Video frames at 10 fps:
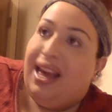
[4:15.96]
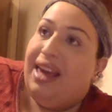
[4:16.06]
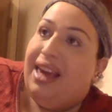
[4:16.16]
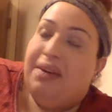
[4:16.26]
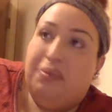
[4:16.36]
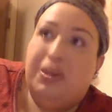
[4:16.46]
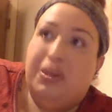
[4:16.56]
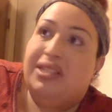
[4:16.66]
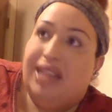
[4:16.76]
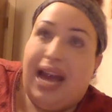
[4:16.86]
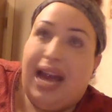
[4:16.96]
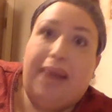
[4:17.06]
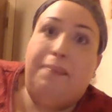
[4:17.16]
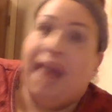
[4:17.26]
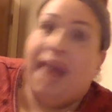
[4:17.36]
It was
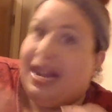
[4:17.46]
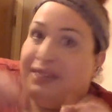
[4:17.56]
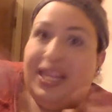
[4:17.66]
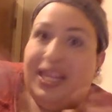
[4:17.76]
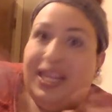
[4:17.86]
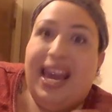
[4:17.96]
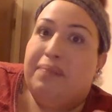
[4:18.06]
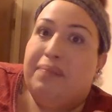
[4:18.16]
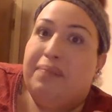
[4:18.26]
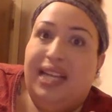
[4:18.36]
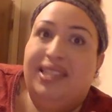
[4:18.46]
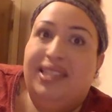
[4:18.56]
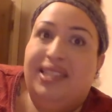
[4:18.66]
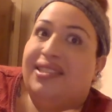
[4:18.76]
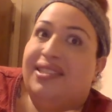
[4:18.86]
like back of the
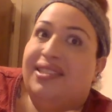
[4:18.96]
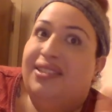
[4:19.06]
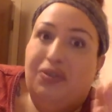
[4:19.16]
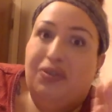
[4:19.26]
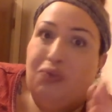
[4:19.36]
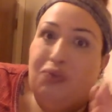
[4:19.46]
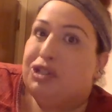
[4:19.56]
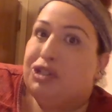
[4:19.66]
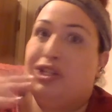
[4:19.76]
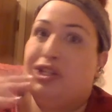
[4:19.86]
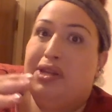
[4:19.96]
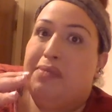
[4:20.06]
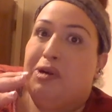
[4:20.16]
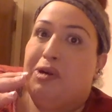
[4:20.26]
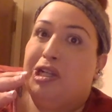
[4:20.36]
ambulance, rush to the
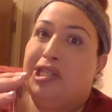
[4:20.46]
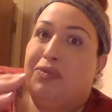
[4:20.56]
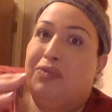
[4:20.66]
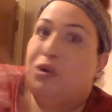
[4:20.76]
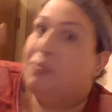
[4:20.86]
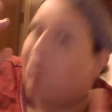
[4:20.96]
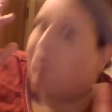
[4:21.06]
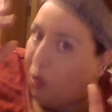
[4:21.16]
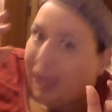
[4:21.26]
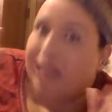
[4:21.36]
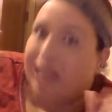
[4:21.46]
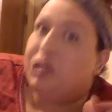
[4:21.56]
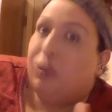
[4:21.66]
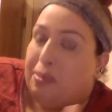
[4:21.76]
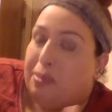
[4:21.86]
emergency room, go
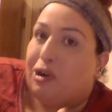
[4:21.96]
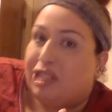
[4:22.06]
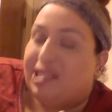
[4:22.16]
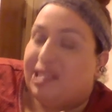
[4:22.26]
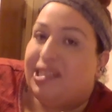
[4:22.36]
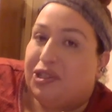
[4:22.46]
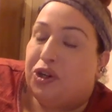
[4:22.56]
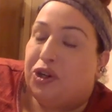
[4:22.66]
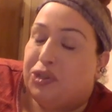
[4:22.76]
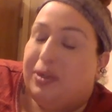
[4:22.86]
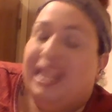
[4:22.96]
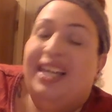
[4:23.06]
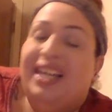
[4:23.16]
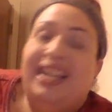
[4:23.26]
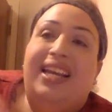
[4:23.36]
into emergency surgery,
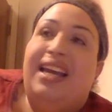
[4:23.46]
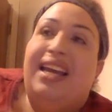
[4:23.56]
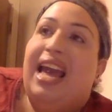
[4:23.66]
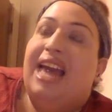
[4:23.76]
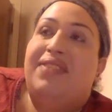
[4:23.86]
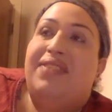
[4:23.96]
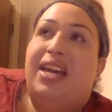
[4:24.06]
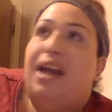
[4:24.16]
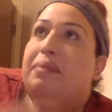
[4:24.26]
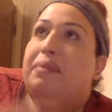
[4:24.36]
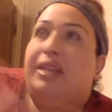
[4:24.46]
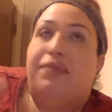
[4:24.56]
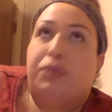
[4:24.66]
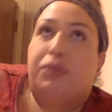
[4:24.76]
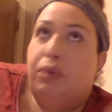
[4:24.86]
and then I believe
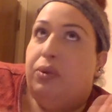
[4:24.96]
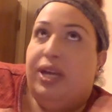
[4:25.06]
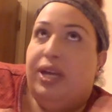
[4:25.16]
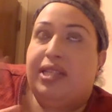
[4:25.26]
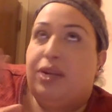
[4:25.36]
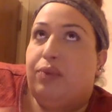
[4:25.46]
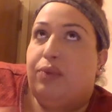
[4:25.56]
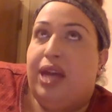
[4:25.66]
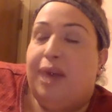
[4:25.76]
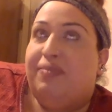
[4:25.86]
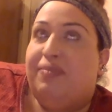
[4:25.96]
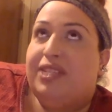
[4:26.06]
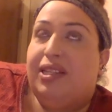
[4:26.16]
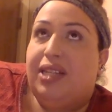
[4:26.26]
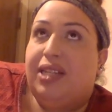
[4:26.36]
three weeks at a rehab
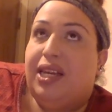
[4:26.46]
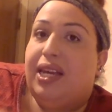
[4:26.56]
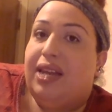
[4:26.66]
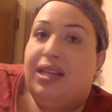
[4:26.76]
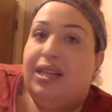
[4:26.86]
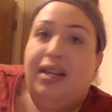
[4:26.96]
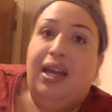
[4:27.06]
facility, and then,